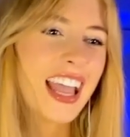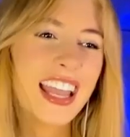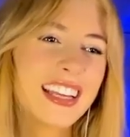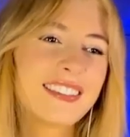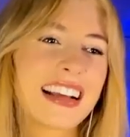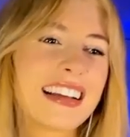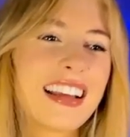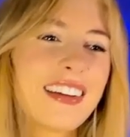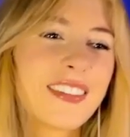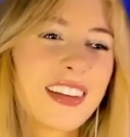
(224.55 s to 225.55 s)
Anyway,
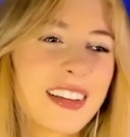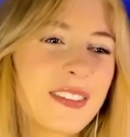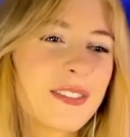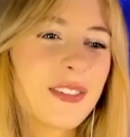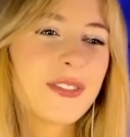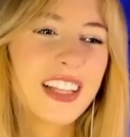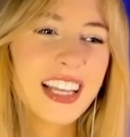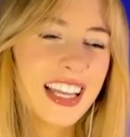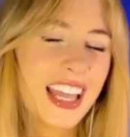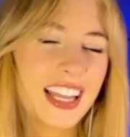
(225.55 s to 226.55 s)
we will
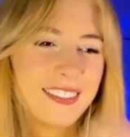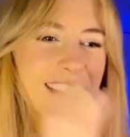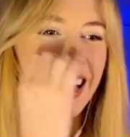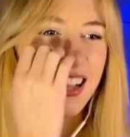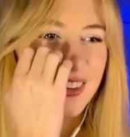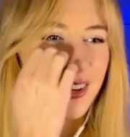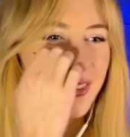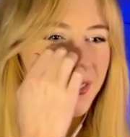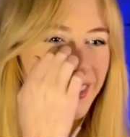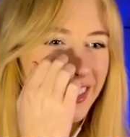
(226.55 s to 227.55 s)
play it anyway and
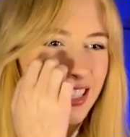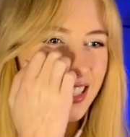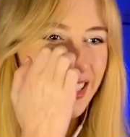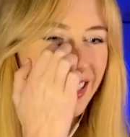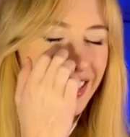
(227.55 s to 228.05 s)
hopefully